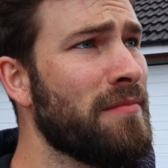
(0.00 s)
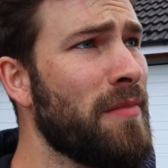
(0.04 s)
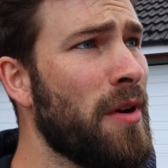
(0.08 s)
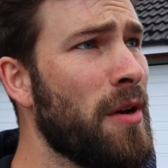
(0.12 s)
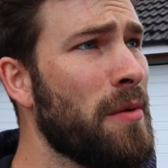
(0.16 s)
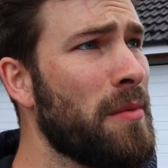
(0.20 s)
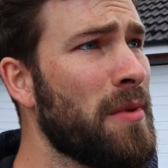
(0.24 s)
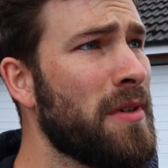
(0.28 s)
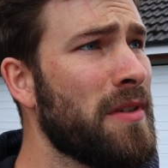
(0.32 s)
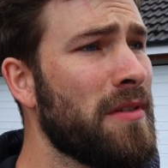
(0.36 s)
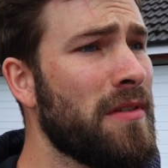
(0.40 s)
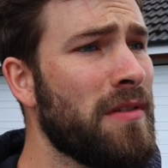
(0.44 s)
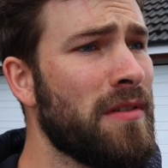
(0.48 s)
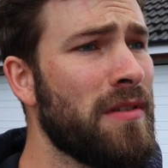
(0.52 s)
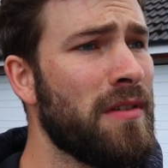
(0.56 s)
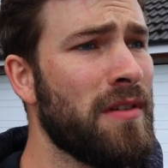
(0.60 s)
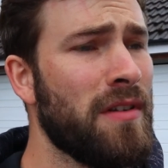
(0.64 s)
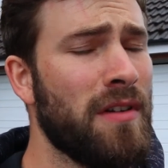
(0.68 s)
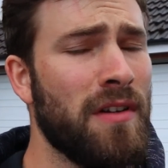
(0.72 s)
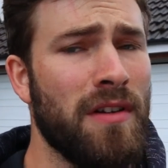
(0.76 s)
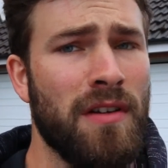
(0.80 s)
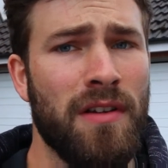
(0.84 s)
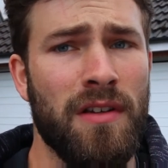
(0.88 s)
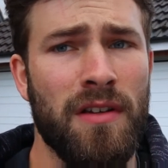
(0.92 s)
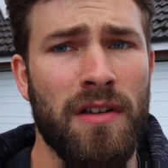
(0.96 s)
moment,
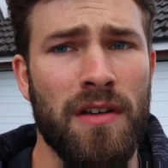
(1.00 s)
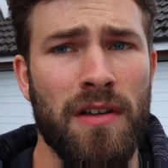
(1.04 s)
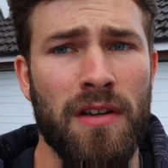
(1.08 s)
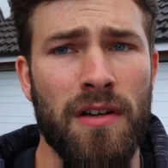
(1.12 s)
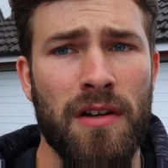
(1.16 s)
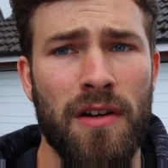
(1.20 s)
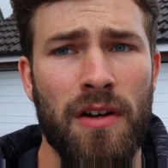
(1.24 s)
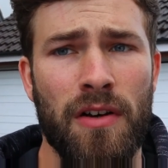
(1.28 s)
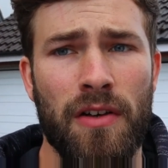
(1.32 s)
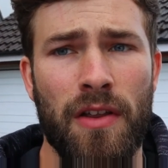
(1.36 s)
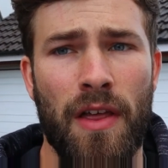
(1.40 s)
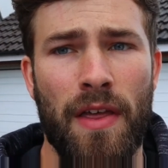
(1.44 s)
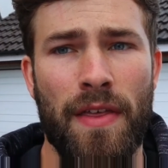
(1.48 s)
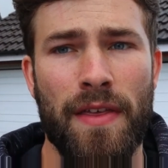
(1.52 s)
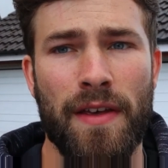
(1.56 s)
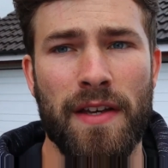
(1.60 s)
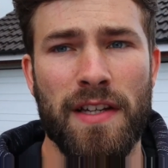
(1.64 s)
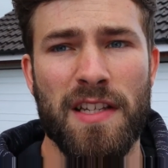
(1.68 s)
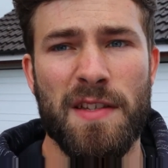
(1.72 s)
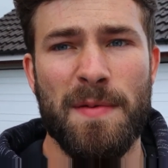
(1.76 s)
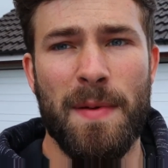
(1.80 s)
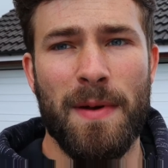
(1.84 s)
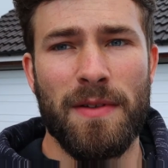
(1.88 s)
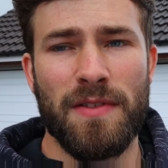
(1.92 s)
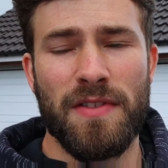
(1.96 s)
although I think
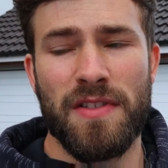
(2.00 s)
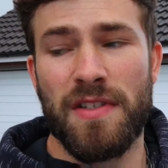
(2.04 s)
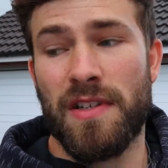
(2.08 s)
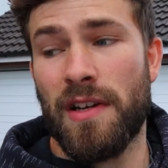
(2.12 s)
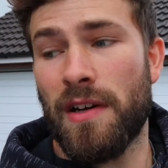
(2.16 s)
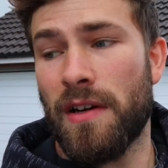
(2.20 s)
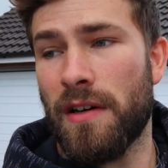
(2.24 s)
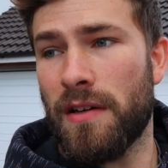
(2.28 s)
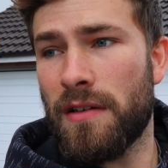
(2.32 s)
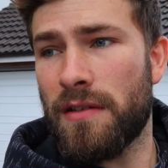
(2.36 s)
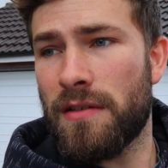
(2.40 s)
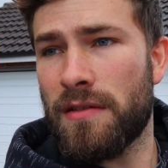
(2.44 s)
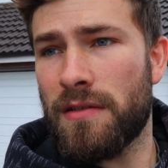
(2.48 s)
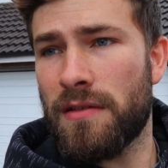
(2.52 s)
it's about to start.